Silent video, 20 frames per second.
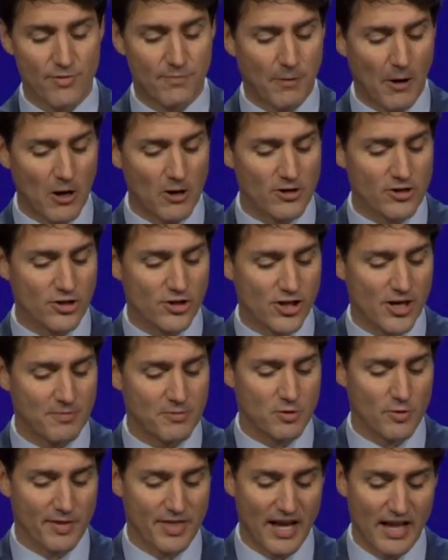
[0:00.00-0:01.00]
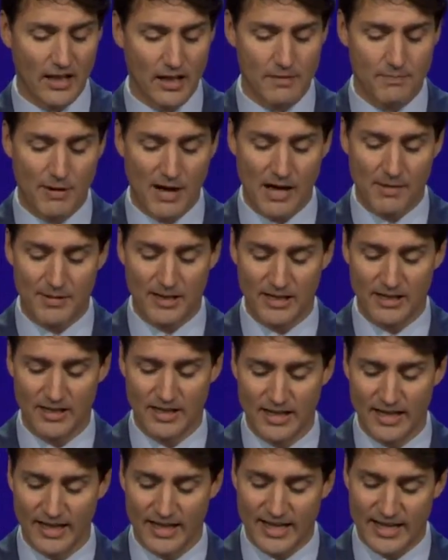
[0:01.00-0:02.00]
Through partnerships with Alibaba,
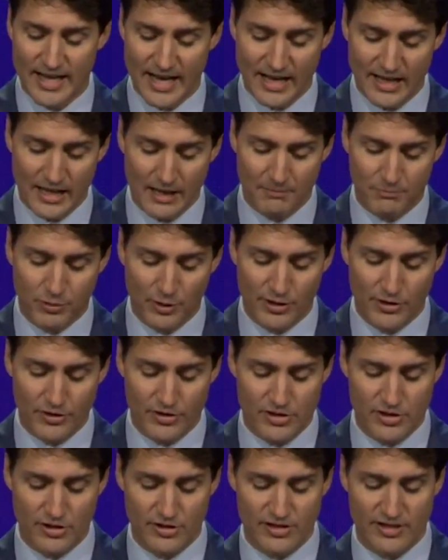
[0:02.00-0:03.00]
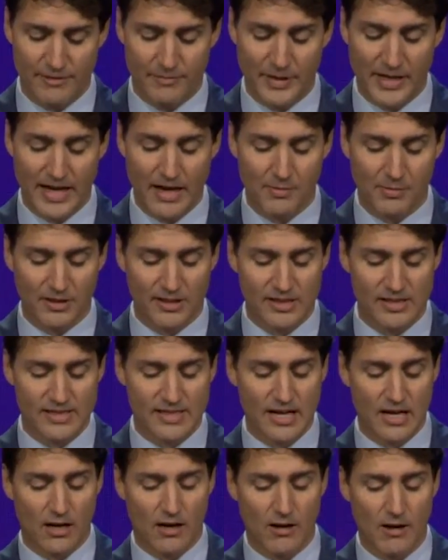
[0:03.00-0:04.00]
Canadian producers have been able to
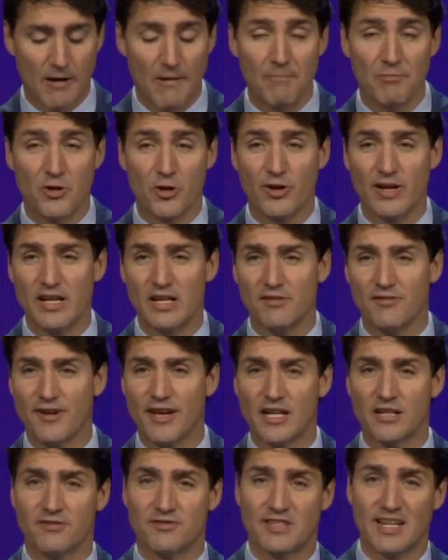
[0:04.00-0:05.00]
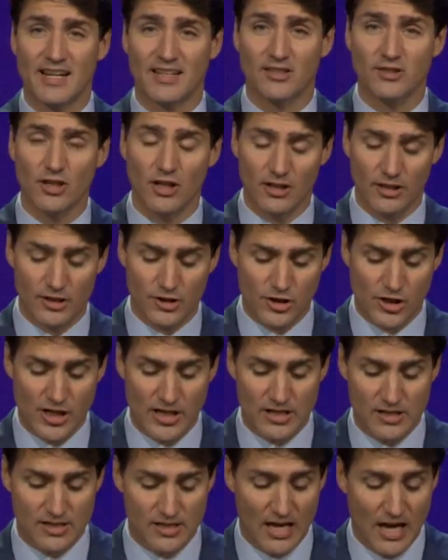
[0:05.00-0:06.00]
sell their innovative
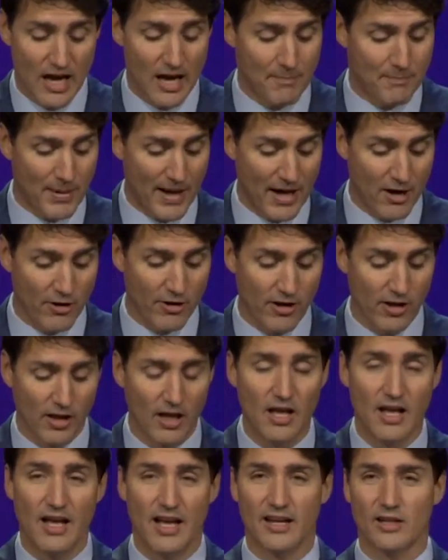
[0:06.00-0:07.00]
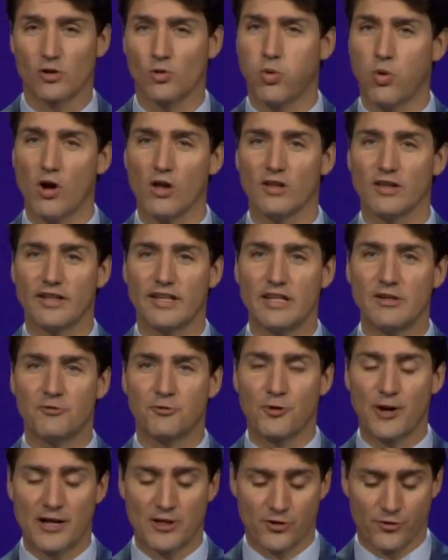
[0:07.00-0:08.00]
technologies, apparel, and quality
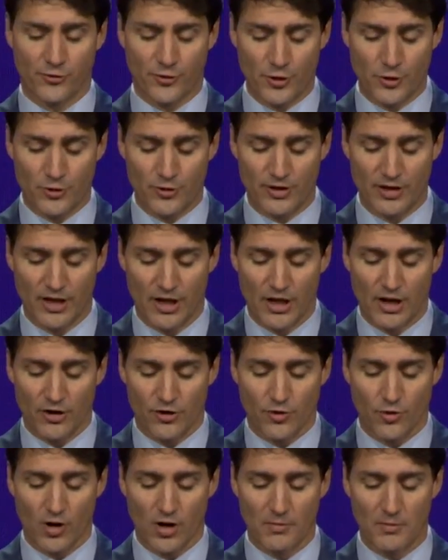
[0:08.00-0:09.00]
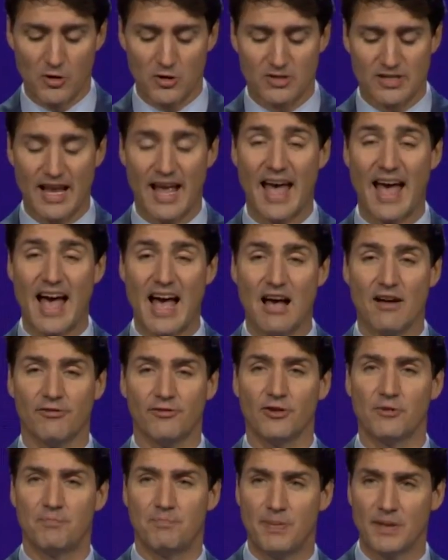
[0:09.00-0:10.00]
fresh food to almost
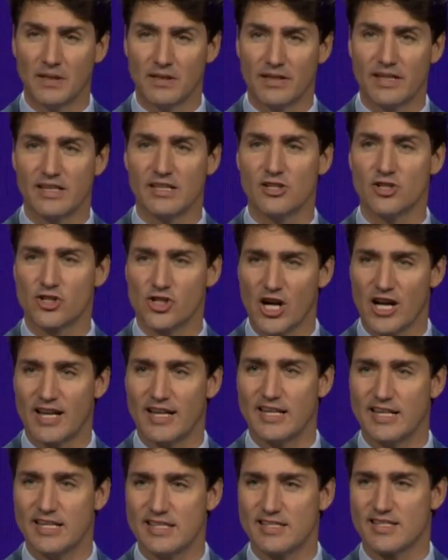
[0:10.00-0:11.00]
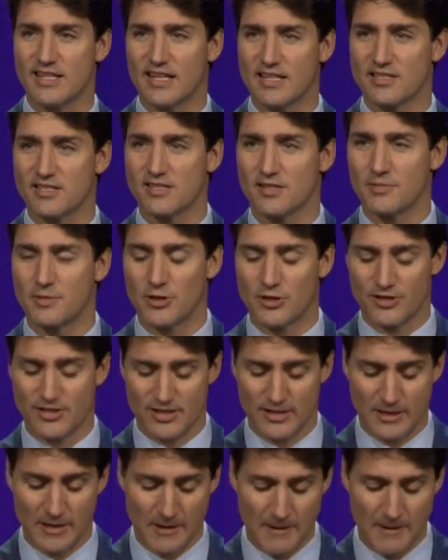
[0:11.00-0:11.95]
500 million Chinese customers.